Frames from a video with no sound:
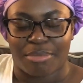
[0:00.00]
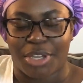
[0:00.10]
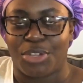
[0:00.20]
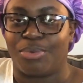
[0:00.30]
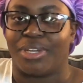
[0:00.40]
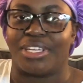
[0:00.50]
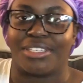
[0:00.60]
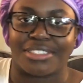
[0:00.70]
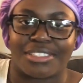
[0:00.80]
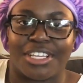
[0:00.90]
My new
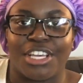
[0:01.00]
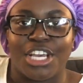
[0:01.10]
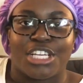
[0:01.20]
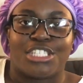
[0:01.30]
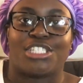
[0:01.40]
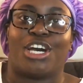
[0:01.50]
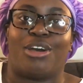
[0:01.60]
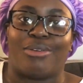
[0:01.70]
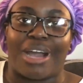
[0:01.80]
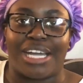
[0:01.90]
wigs.
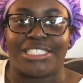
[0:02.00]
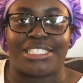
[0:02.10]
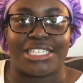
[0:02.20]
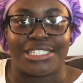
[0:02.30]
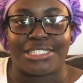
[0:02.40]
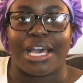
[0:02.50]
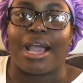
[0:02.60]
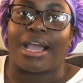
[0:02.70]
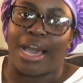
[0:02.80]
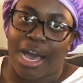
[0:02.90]
So, I just
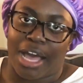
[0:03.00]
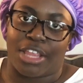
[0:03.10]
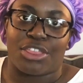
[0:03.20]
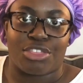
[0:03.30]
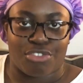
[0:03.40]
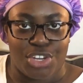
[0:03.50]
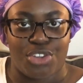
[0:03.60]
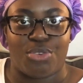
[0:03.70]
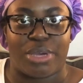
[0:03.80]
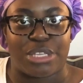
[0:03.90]
got 3
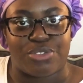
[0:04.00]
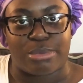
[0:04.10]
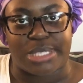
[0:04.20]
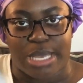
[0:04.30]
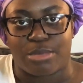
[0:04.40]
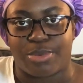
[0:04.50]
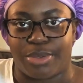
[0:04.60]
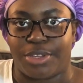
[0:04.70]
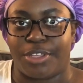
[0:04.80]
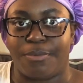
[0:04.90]
new wigs from
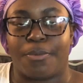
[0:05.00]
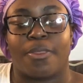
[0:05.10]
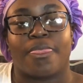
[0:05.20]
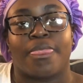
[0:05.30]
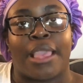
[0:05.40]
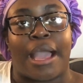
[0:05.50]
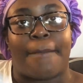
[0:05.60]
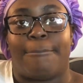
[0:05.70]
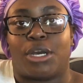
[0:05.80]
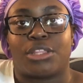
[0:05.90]
Samsbeauty.
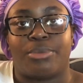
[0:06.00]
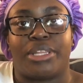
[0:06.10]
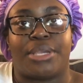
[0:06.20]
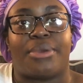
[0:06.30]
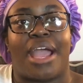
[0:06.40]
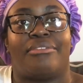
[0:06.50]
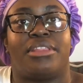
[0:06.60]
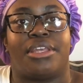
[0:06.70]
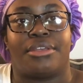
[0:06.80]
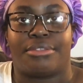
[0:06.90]
I bought them when they were
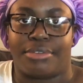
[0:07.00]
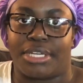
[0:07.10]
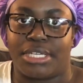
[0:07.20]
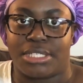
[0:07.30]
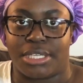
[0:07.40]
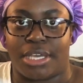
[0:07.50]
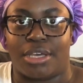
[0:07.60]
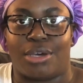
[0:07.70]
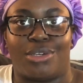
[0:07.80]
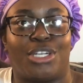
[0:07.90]
having their 3-day
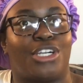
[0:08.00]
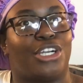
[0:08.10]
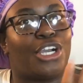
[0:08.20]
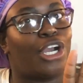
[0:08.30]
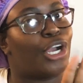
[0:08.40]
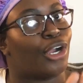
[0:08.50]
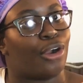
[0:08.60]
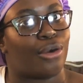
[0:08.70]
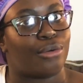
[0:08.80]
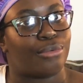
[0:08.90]
sale. Girl!